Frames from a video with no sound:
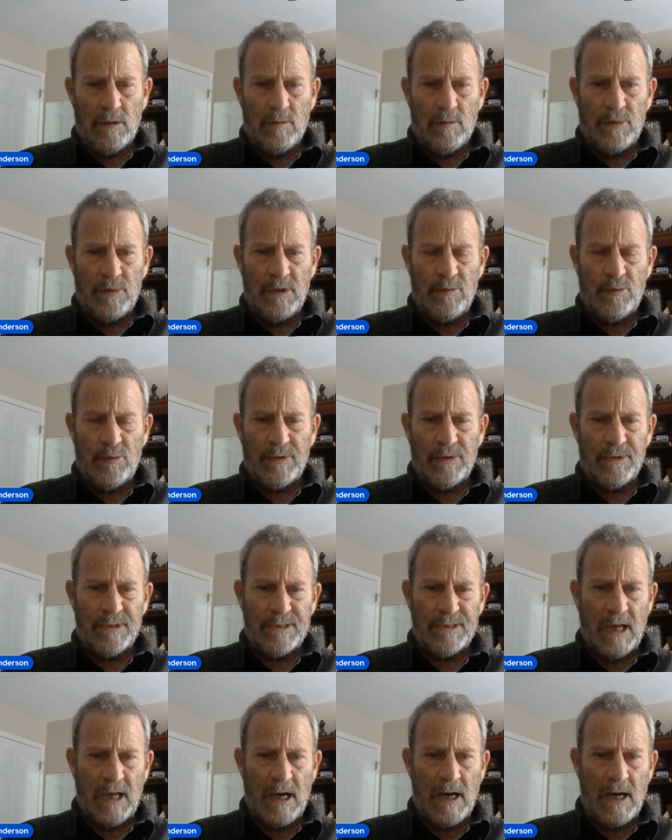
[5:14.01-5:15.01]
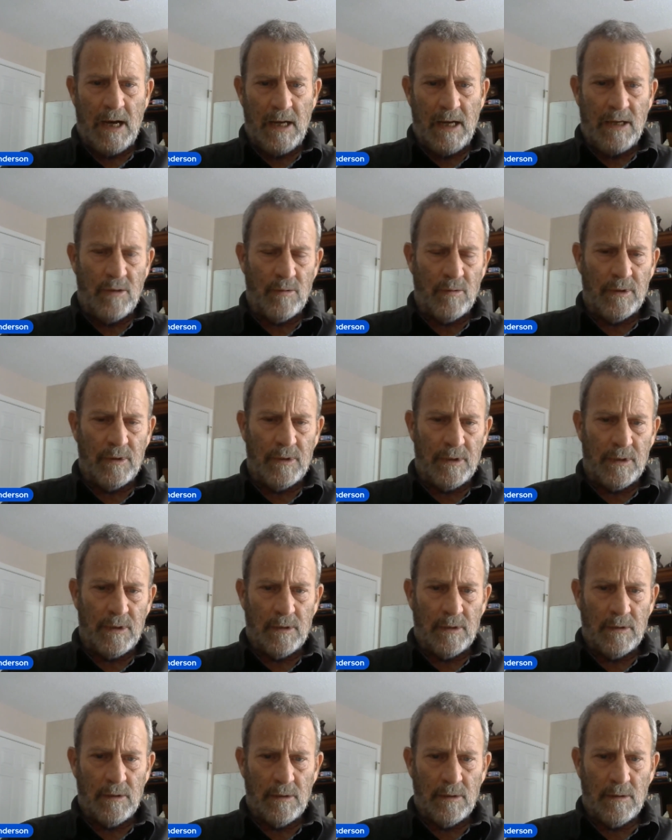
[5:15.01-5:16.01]
people in the sky who are going to
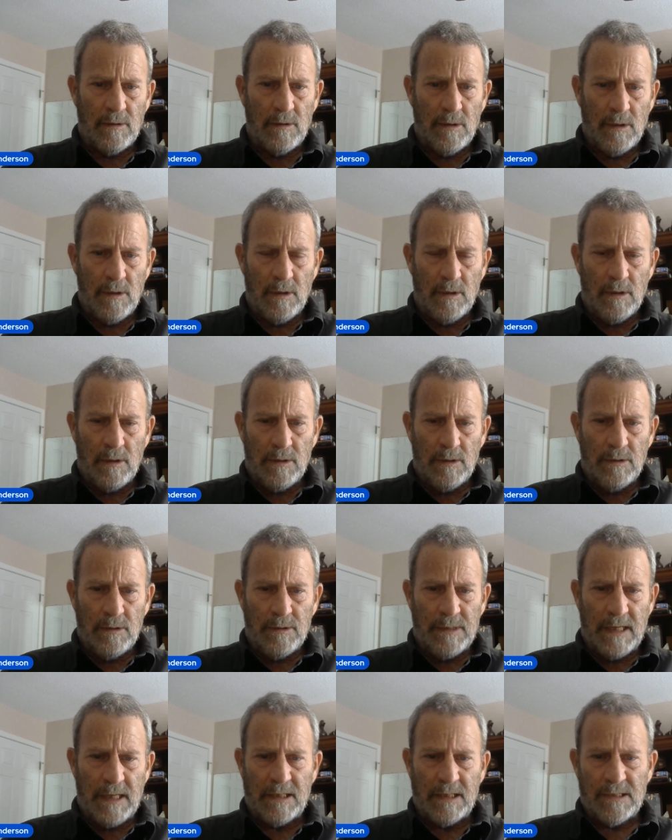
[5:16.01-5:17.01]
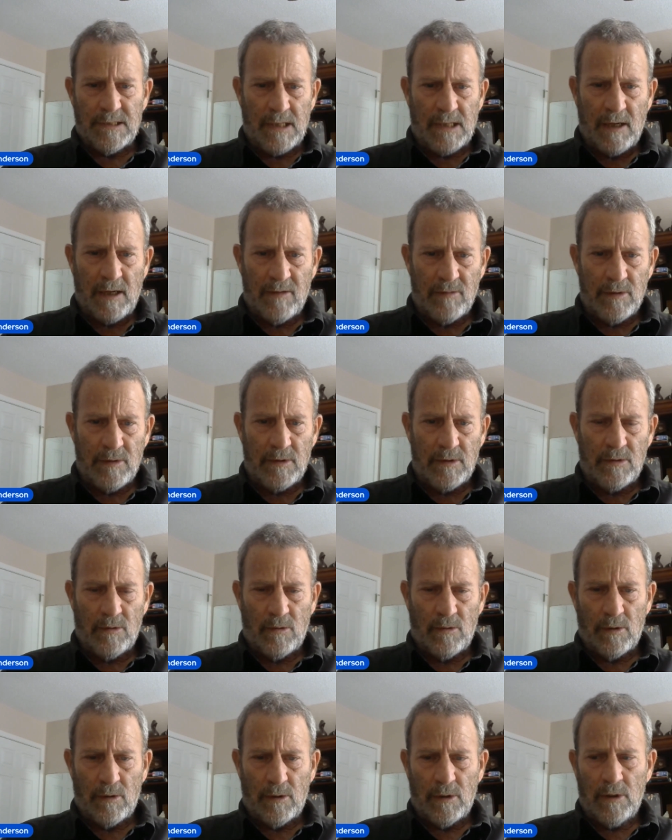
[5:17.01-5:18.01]
take us to heaven
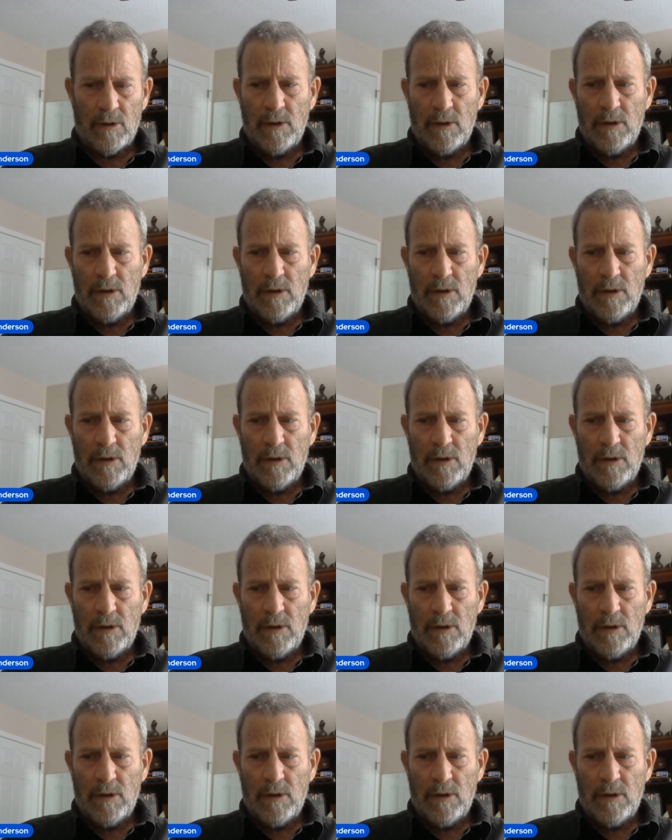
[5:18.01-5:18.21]
or,